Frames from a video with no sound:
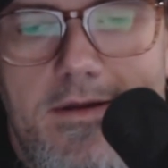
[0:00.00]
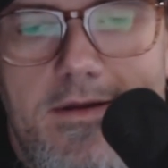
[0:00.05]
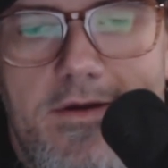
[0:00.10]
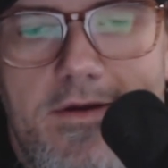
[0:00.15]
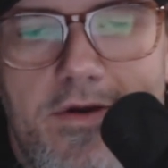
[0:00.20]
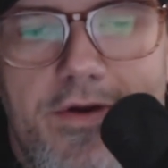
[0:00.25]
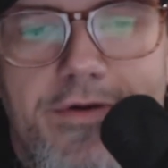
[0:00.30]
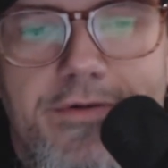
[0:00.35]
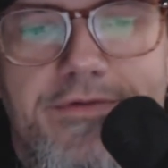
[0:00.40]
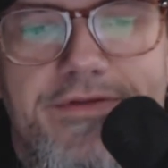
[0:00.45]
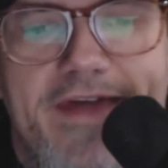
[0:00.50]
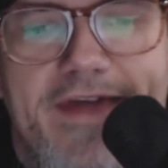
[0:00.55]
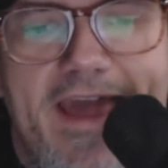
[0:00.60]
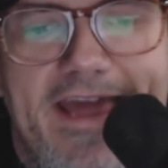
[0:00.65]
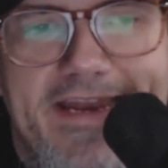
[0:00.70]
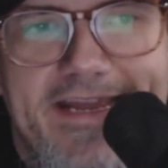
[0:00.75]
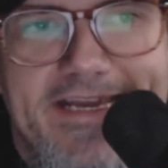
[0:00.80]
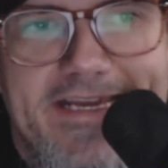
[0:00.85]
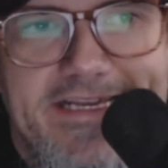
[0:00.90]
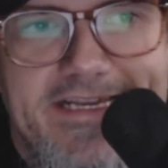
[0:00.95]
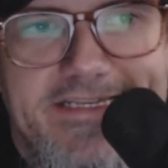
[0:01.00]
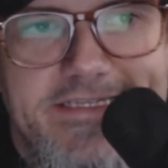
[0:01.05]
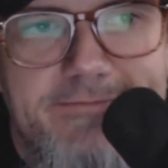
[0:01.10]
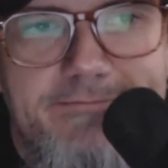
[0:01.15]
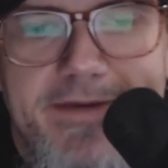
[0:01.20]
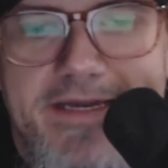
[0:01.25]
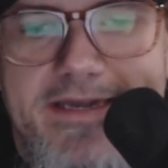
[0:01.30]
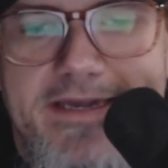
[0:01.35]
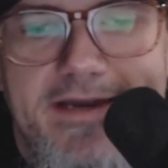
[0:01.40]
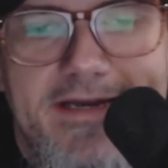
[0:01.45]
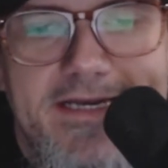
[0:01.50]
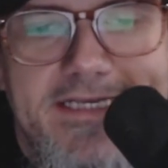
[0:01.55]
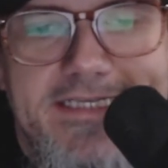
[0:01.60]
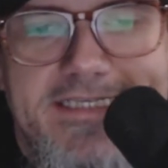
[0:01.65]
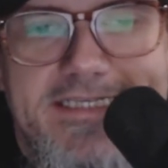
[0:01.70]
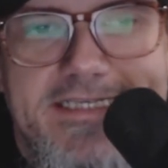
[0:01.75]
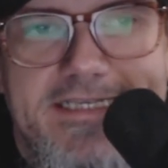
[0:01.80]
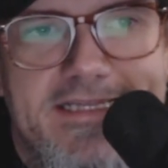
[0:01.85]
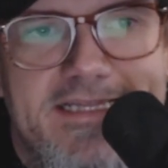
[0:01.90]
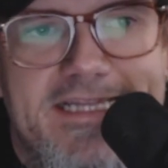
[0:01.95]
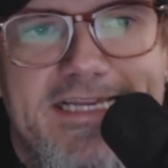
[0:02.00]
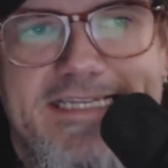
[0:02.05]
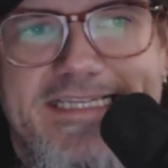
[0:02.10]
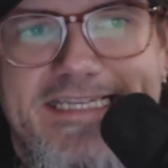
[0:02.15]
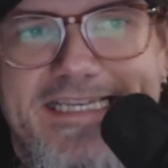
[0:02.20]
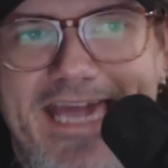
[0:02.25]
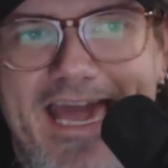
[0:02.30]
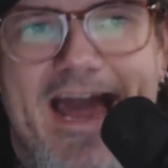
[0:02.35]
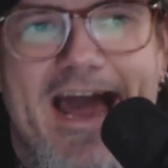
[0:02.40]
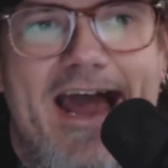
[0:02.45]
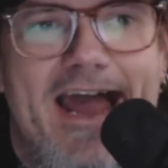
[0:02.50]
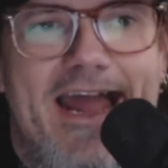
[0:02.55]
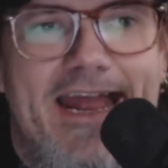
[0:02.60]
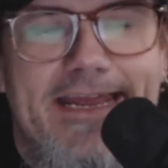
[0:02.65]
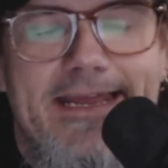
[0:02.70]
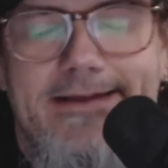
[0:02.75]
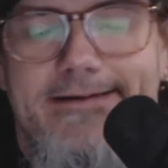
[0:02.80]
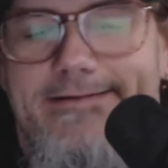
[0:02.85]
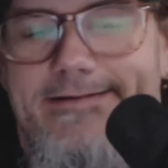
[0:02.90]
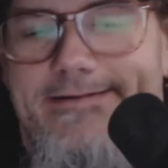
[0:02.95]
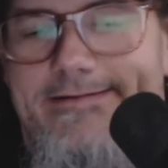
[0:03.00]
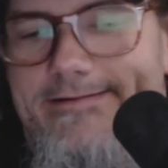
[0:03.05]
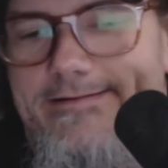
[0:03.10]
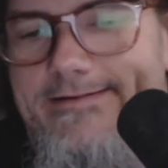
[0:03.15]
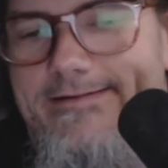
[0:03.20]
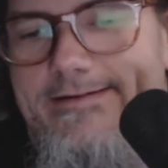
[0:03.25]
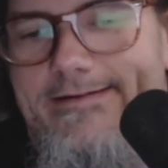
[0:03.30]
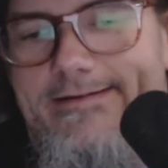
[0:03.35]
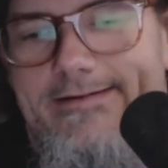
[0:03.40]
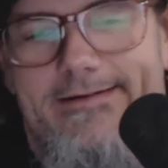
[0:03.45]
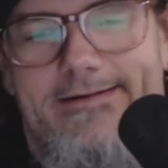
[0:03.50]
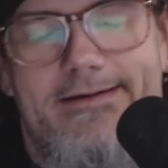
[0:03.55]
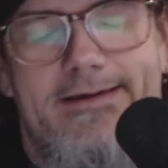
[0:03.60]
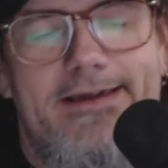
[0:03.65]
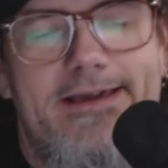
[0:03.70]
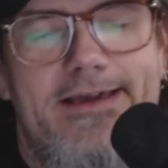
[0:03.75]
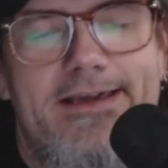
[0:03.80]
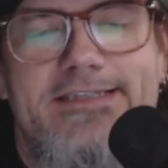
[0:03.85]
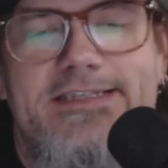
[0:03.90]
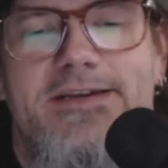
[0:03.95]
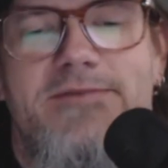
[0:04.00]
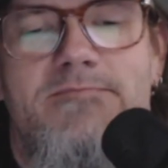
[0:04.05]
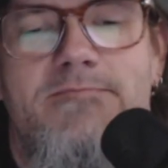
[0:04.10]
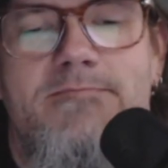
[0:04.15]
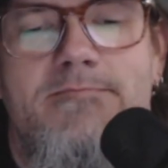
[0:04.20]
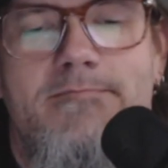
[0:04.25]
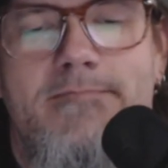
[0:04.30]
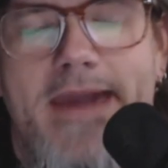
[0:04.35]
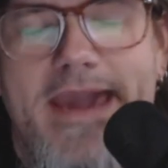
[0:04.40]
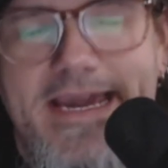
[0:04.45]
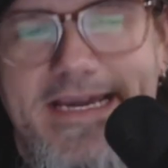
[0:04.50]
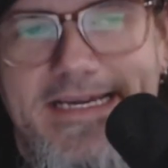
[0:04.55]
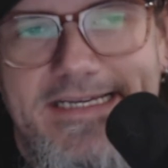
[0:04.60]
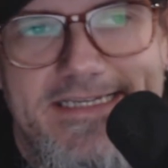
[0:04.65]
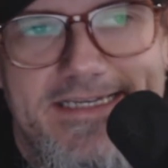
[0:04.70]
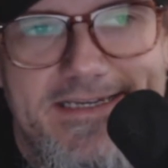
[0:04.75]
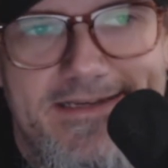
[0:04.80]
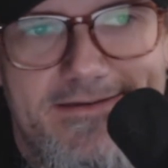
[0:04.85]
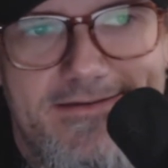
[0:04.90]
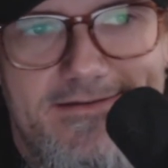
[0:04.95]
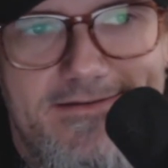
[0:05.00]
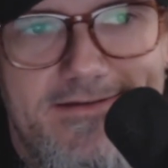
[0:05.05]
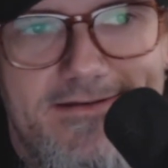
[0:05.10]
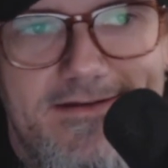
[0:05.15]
who that is, because this guy is amazing.